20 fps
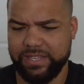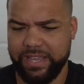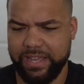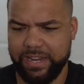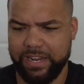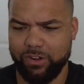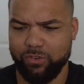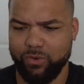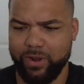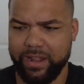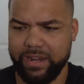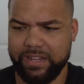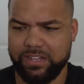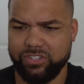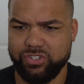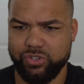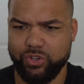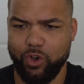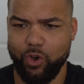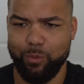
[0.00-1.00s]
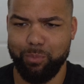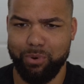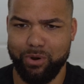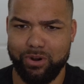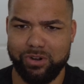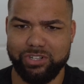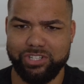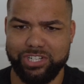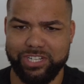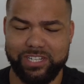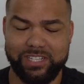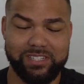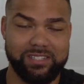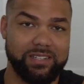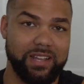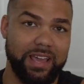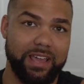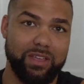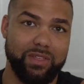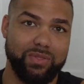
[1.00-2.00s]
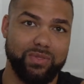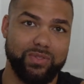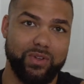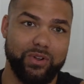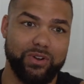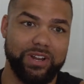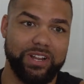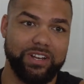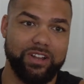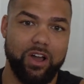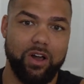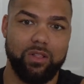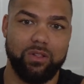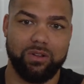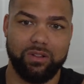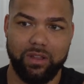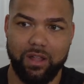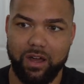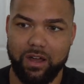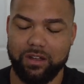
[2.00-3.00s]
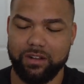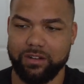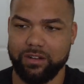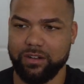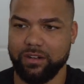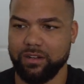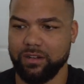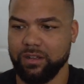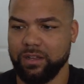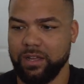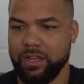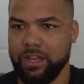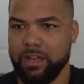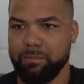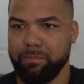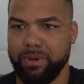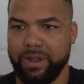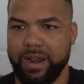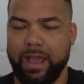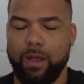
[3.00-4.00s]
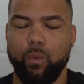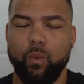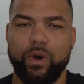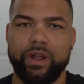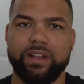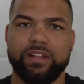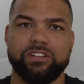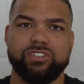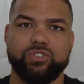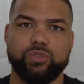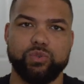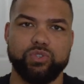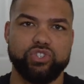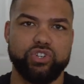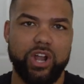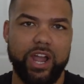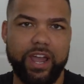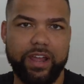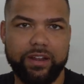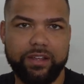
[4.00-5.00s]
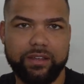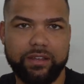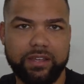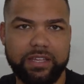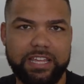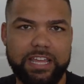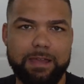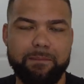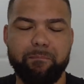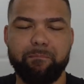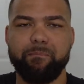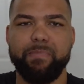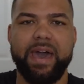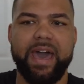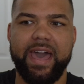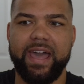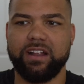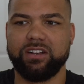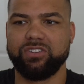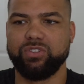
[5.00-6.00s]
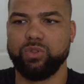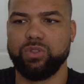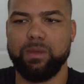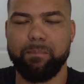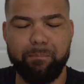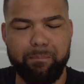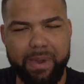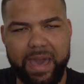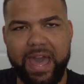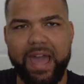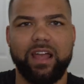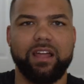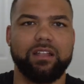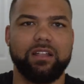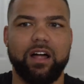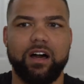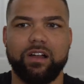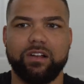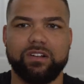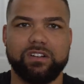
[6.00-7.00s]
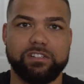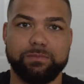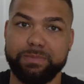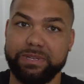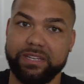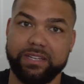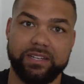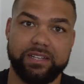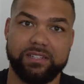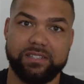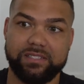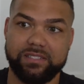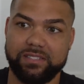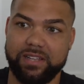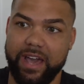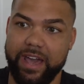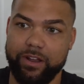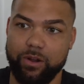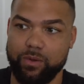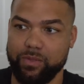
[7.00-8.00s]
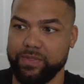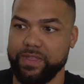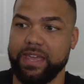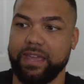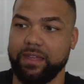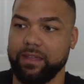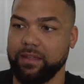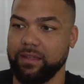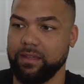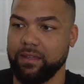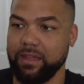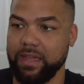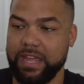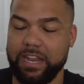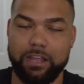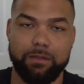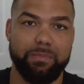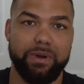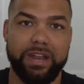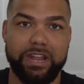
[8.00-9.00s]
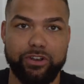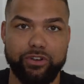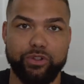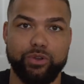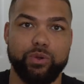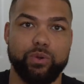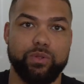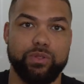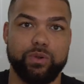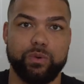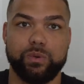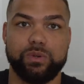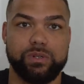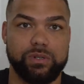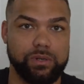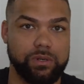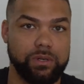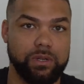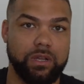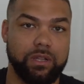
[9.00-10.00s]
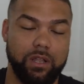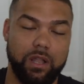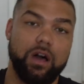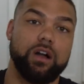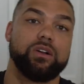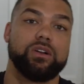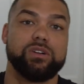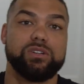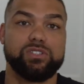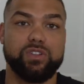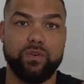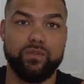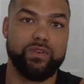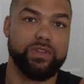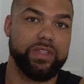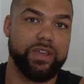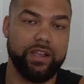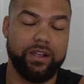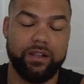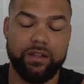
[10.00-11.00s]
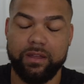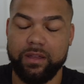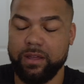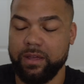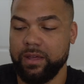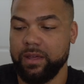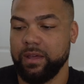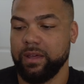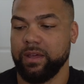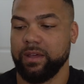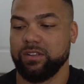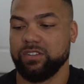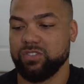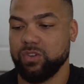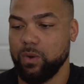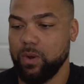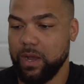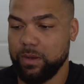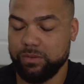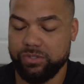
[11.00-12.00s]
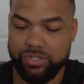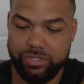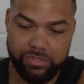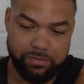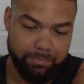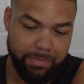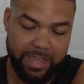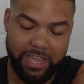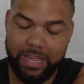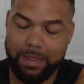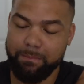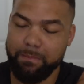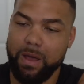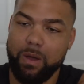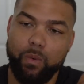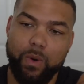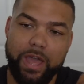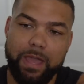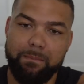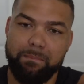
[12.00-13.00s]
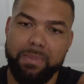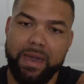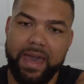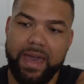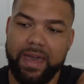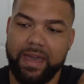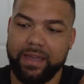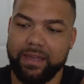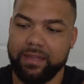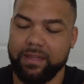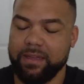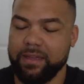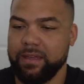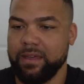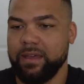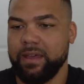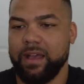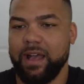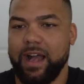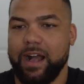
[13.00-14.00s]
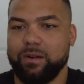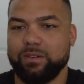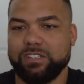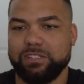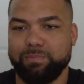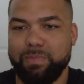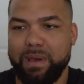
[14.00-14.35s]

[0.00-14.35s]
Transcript: getting ready to go purchase a thirty dollar locker, but I wanted to try to get back to the back lockers because I don't think anybody knew there were lockers over there. So I was making my way back. I was